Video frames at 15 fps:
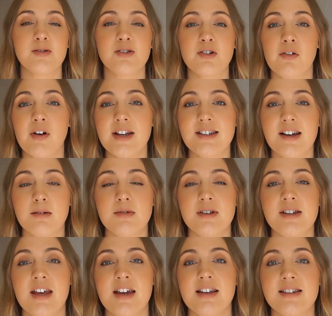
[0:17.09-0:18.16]
So it's a great time
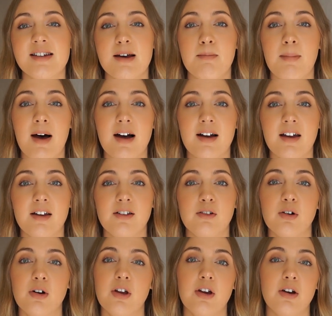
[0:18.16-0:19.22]
to take a step back and
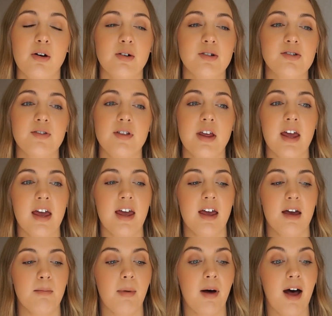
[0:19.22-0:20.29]
look at your goals for the
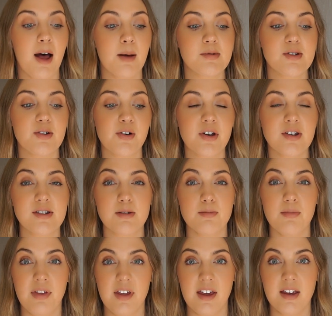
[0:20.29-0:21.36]
year and perhaps look at
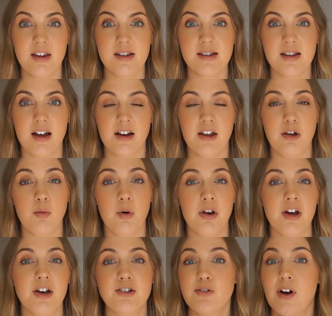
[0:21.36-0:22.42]
some things that you
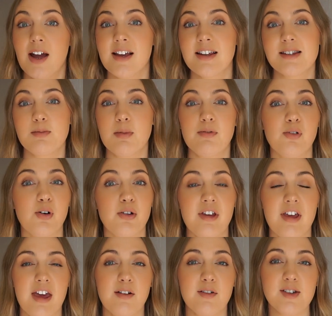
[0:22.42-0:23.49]
want to address before
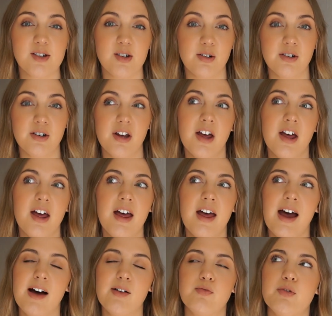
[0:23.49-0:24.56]
the year is done.
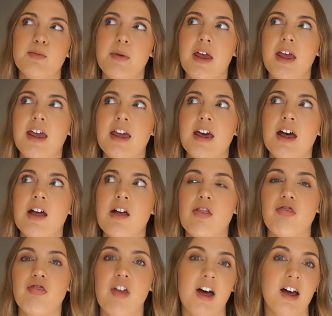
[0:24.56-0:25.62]
And for me,
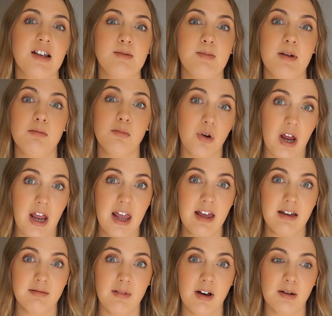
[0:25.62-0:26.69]
that has been
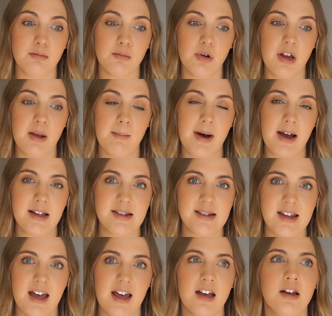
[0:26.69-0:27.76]
money and money
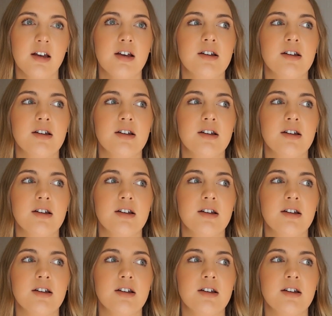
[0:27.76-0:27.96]
mindset.